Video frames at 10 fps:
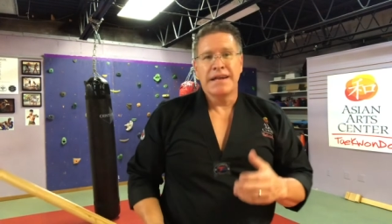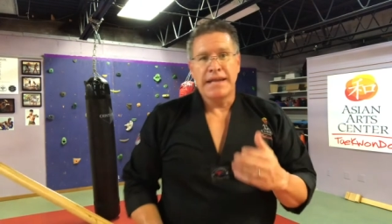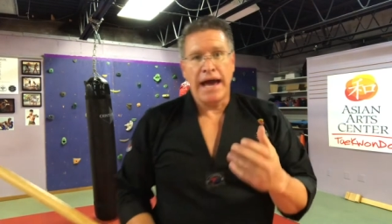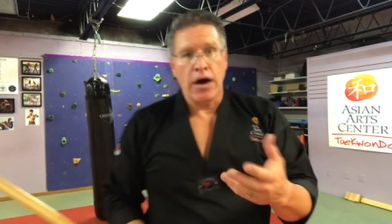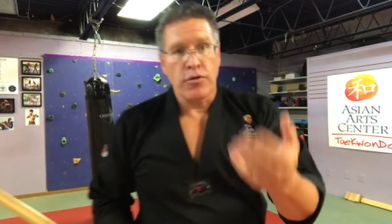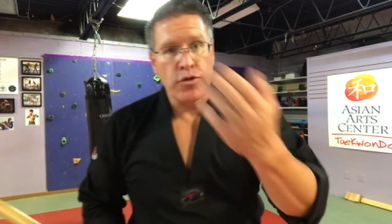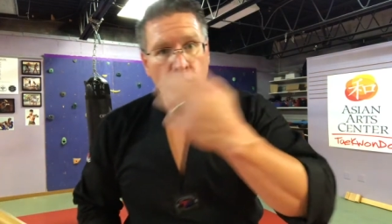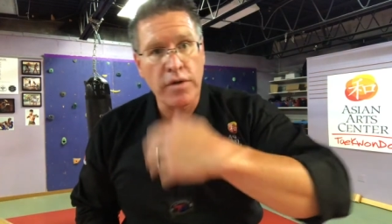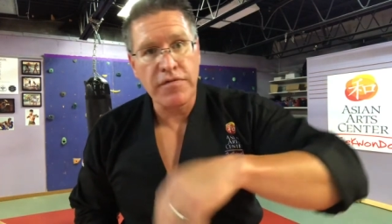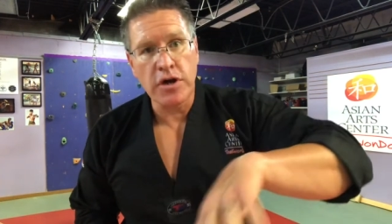Now, the
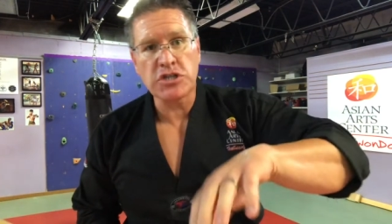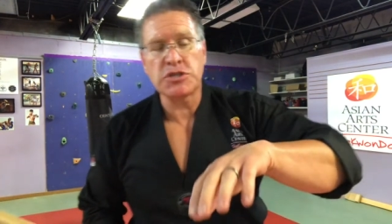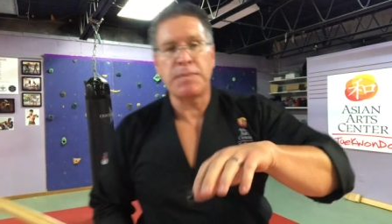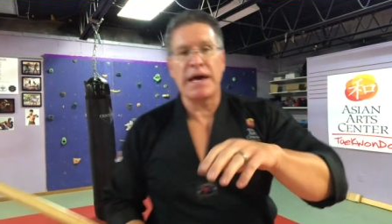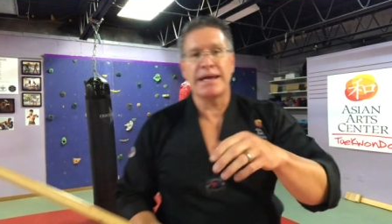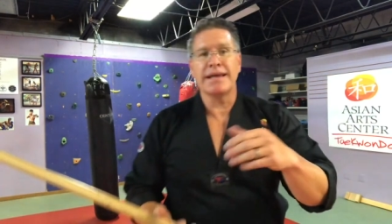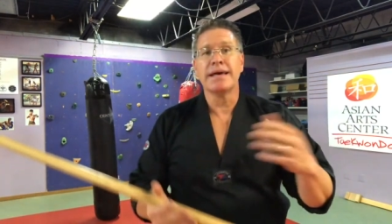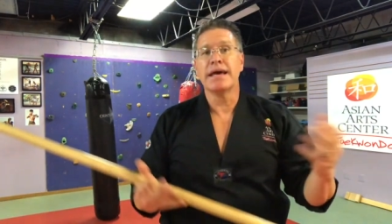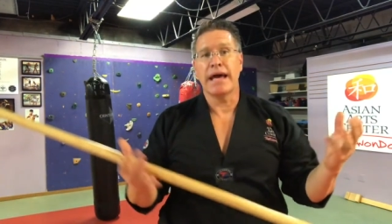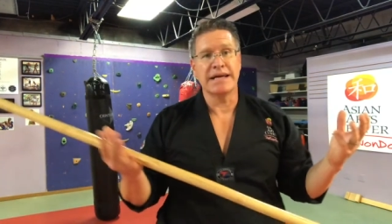reverse spin
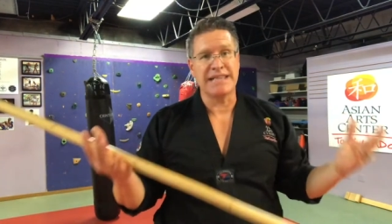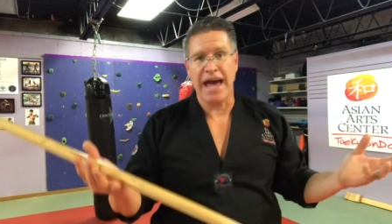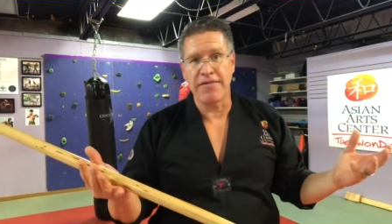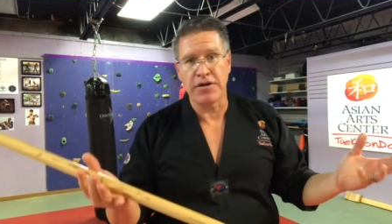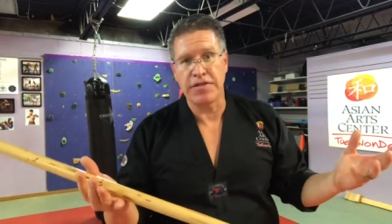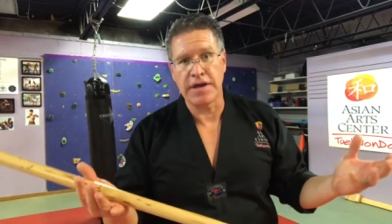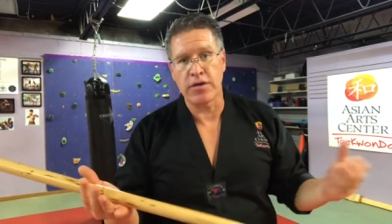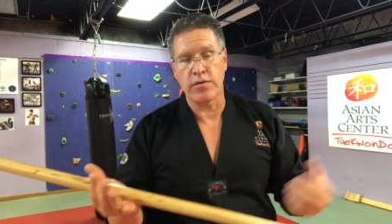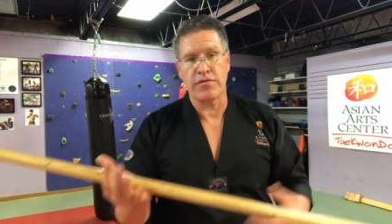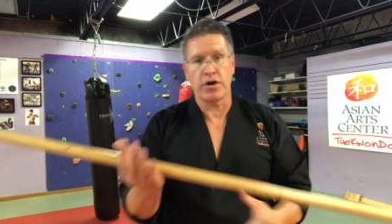is everything
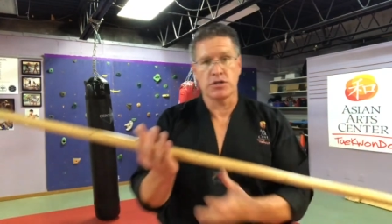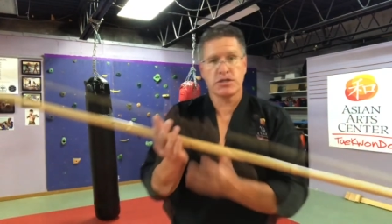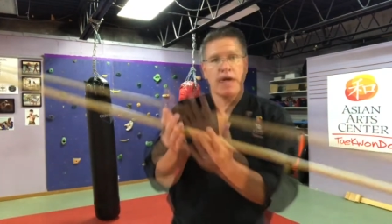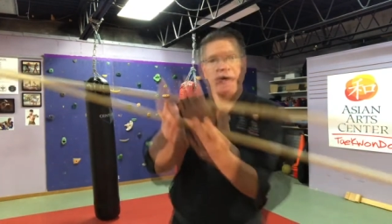in reverse.